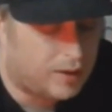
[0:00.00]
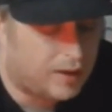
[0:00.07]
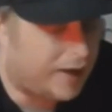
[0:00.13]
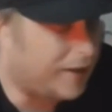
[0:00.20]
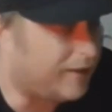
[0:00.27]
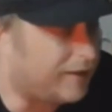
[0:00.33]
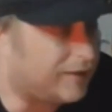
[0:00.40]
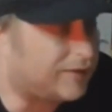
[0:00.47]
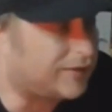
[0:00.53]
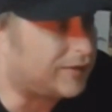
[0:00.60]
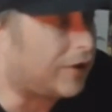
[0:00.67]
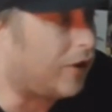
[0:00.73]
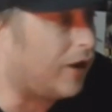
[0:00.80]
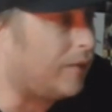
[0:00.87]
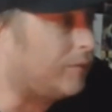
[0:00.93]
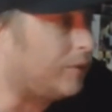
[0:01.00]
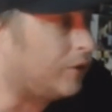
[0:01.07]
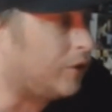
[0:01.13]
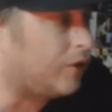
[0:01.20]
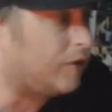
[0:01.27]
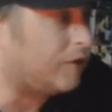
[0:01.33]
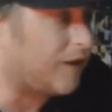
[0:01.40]
And at this time,
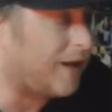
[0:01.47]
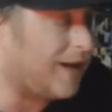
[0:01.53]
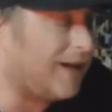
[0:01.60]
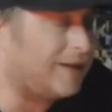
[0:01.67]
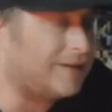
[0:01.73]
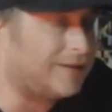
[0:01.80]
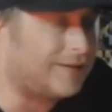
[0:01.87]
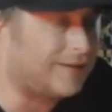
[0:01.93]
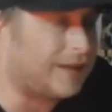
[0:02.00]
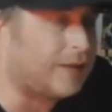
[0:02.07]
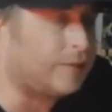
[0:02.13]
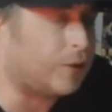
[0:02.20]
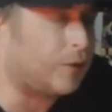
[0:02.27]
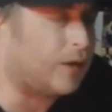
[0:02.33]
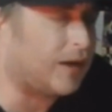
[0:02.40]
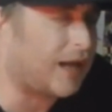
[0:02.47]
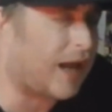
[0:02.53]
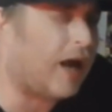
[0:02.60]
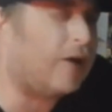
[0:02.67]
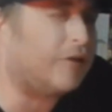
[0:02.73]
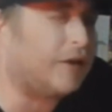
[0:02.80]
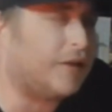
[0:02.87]
Flair and Steamboat are
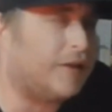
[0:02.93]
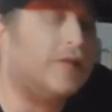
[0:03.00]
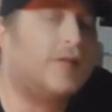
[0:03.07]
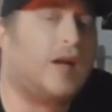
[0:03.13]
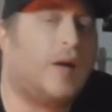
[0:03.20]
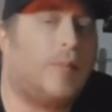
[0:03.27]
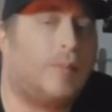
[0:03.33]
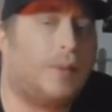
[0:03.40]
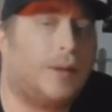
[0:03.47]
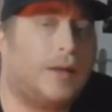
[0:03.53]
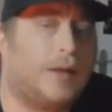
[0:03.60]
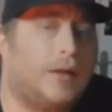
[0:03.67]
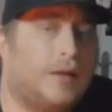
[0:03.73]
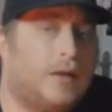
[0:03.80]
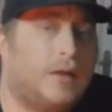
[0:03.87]
carrying this company.